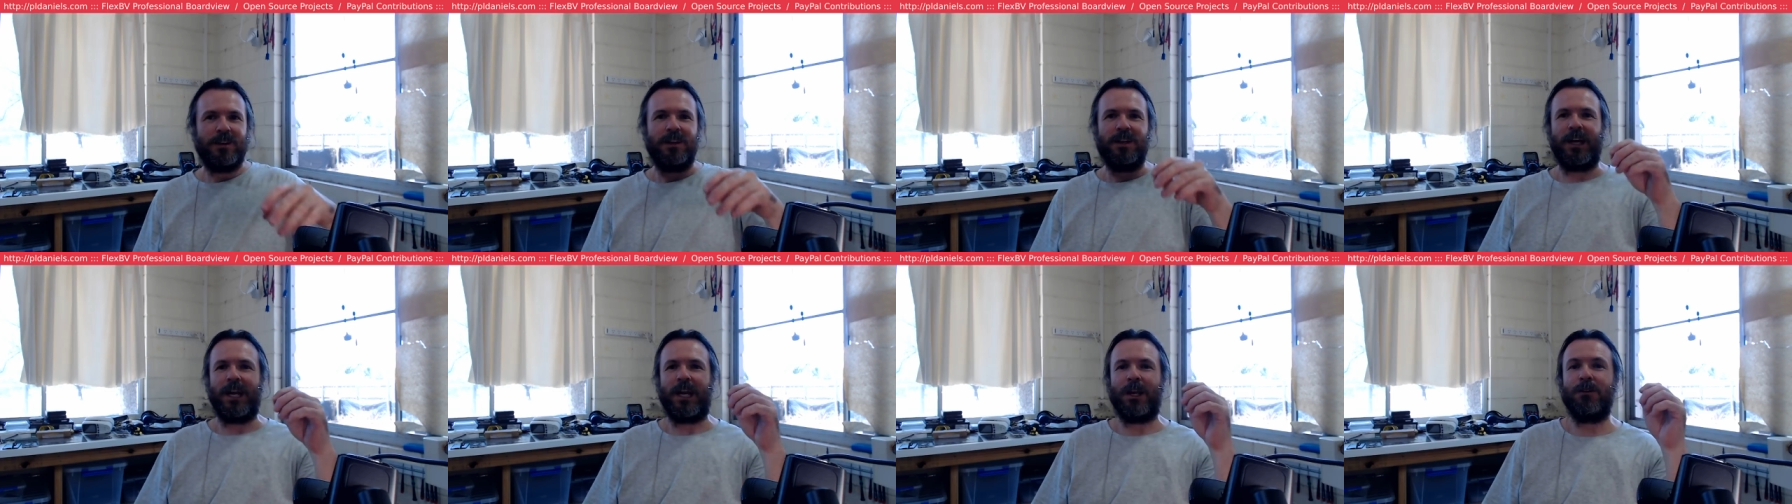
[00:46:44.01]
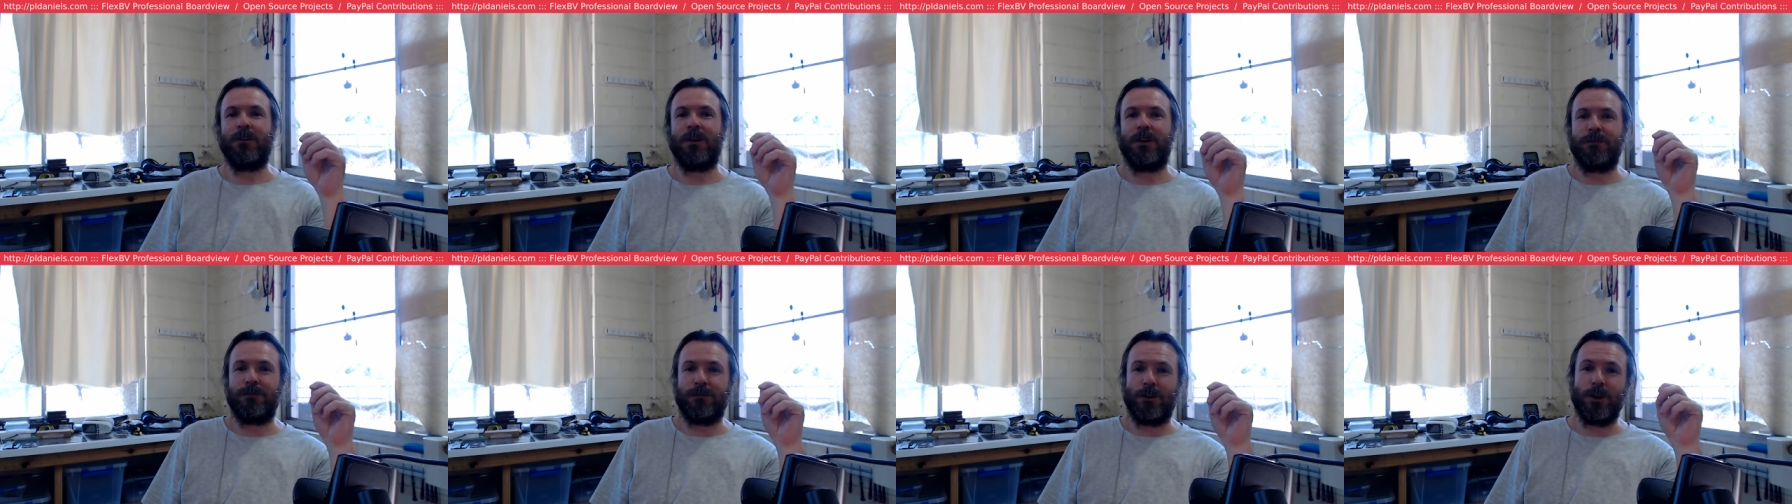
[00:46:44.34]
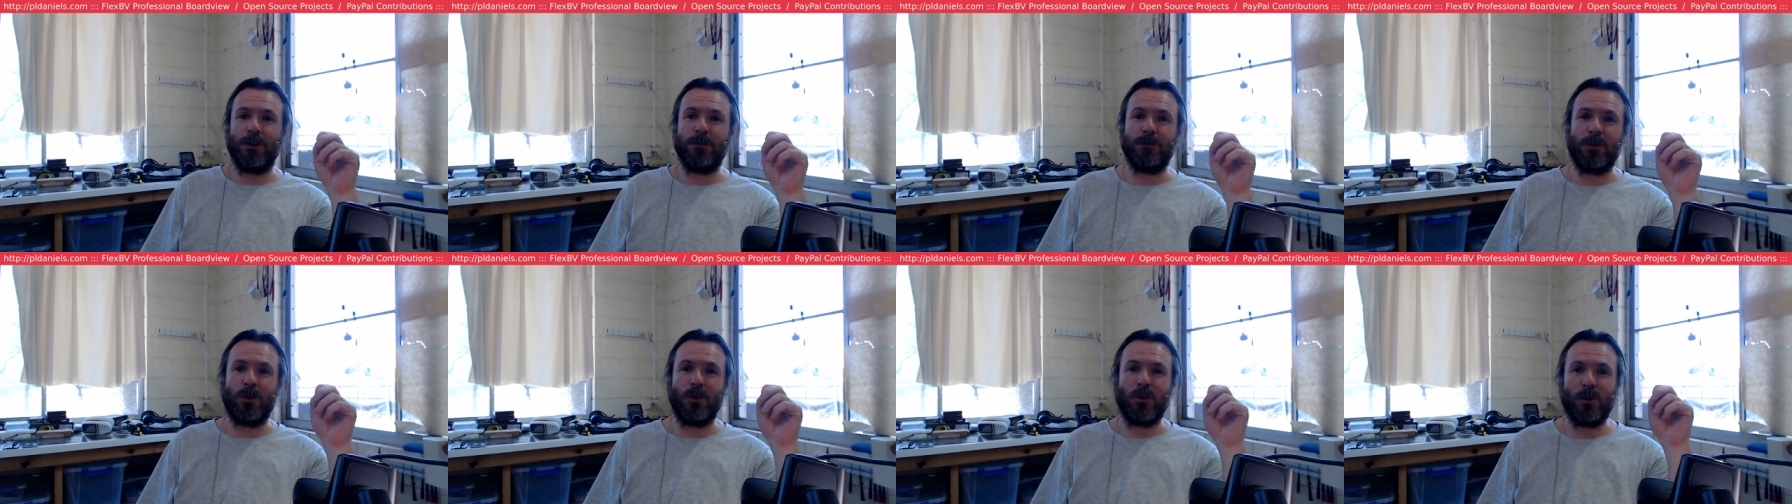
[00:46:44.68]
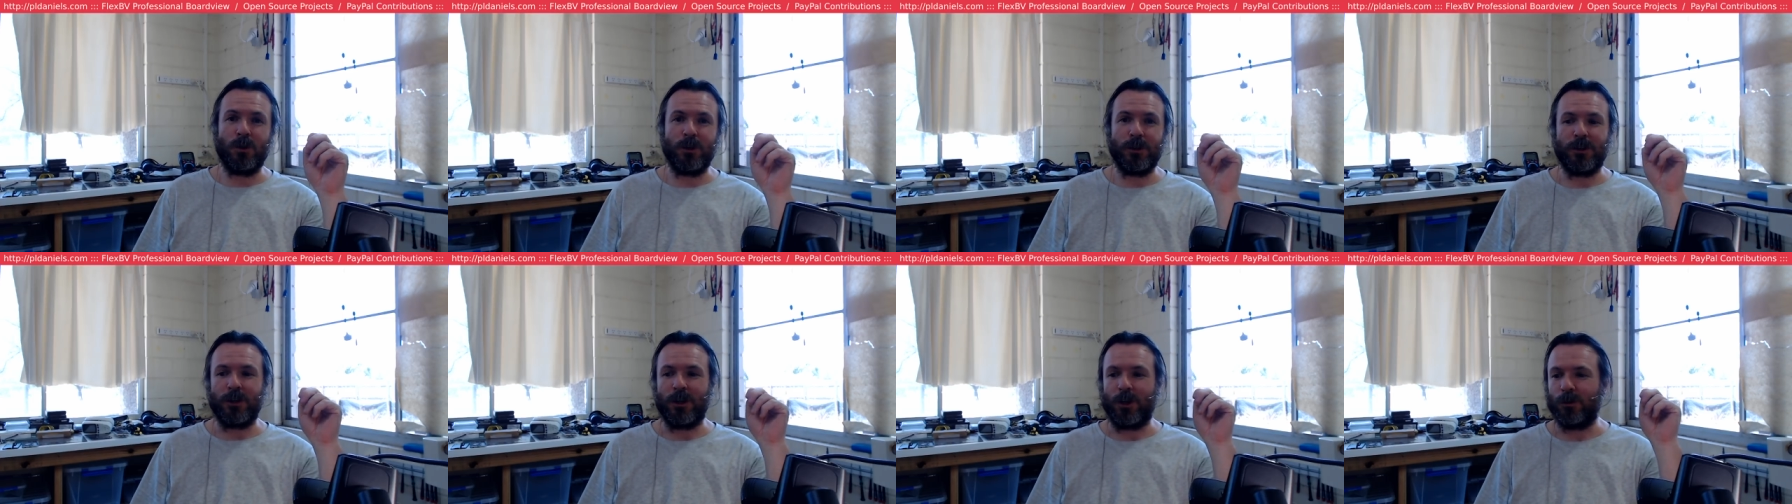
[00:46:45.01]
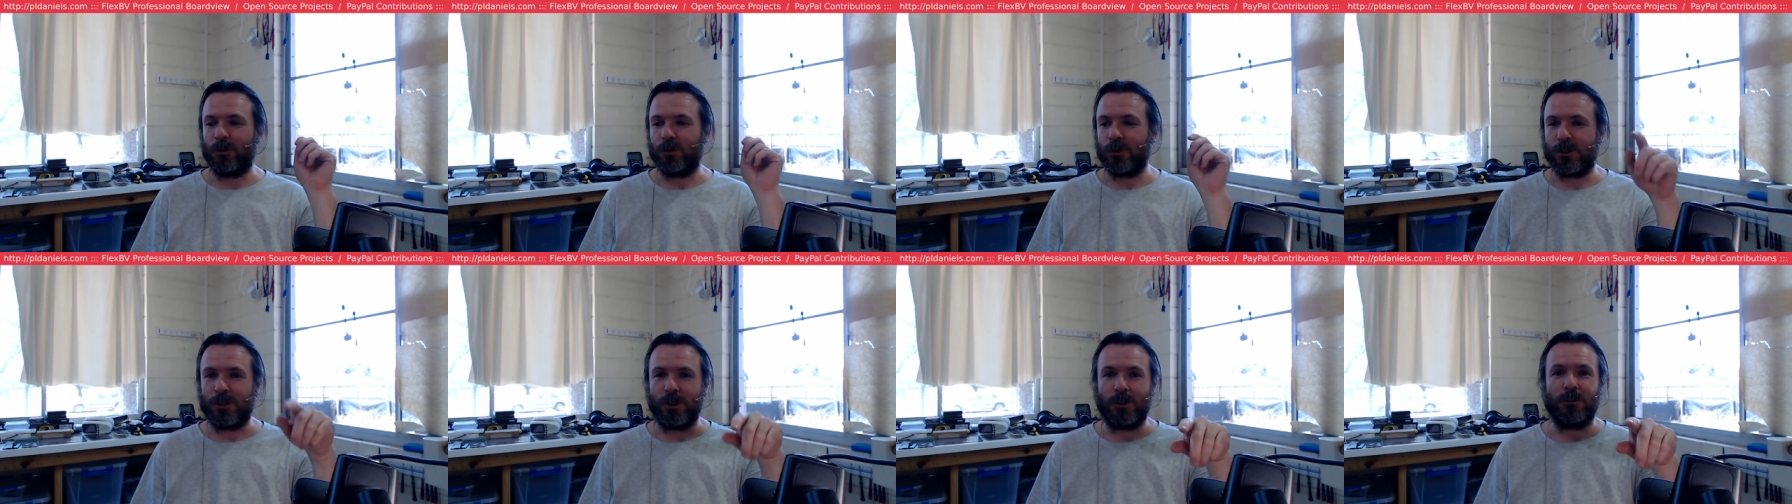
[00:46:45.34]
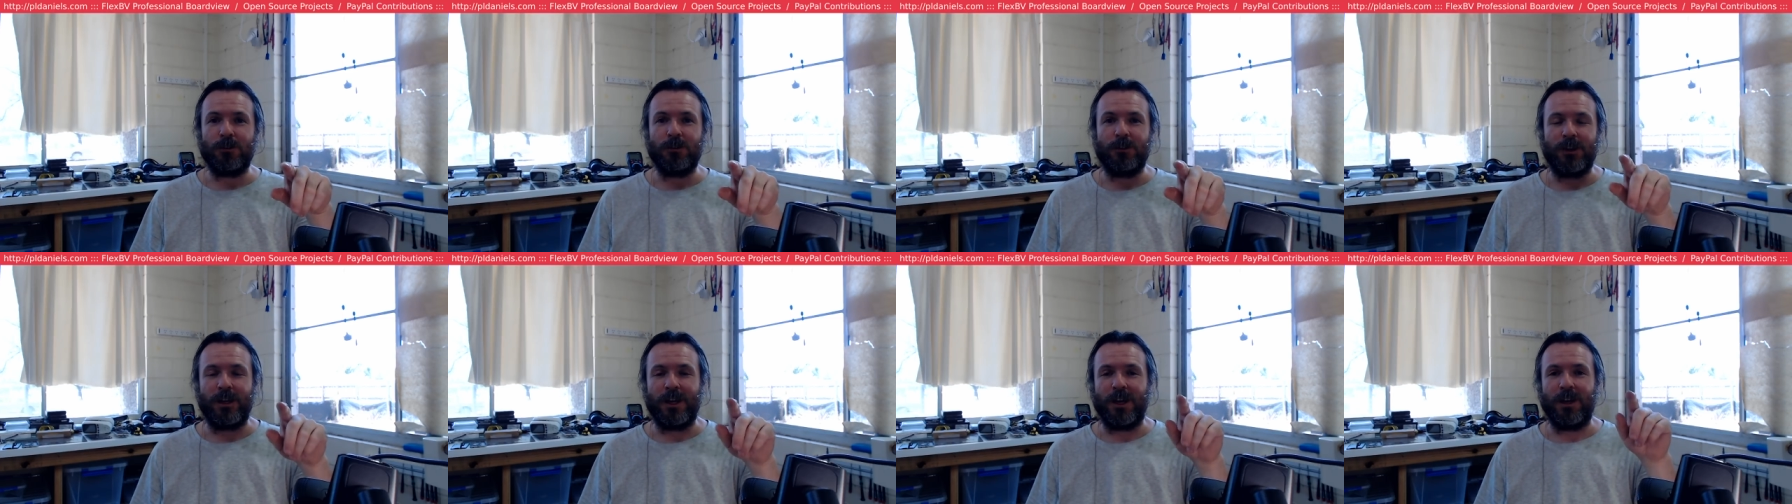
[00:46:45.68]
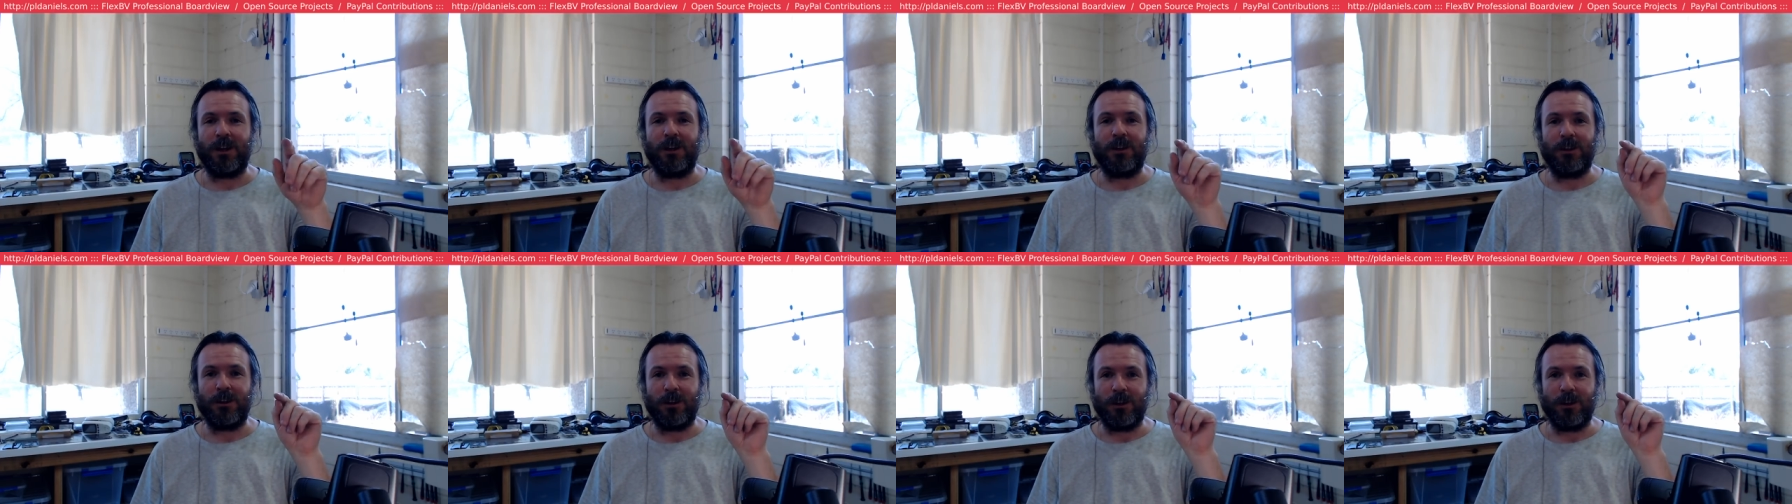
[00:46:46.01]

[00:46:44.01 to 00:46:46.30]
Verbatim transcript: Anyway, phone board, I will tell you now,